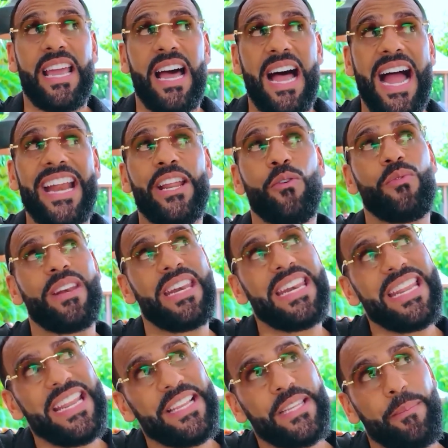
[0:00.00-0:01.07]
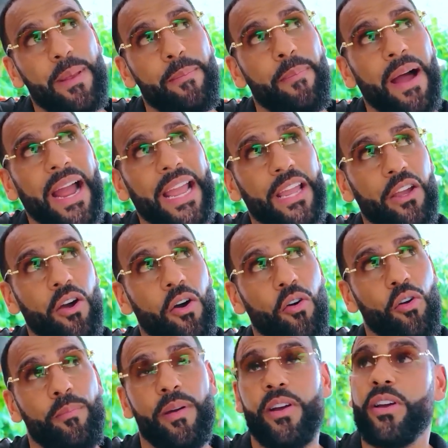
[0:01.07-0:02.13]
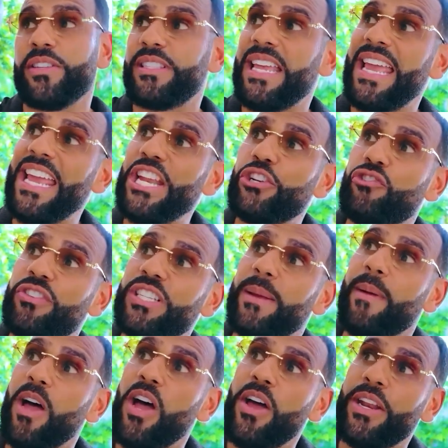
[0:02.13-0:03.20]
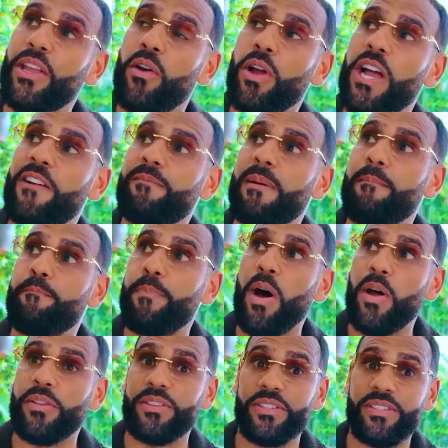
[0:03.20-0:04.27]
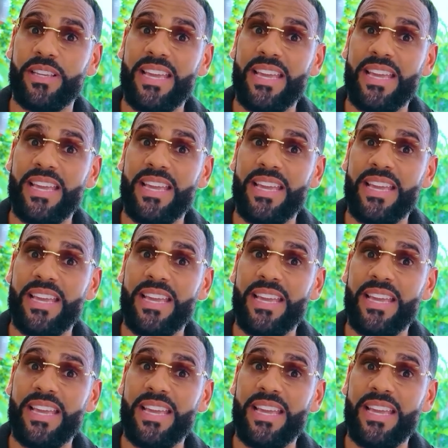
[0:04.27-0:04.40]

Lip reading: I don't need to be buying gold because the interest I'm earning on government bonds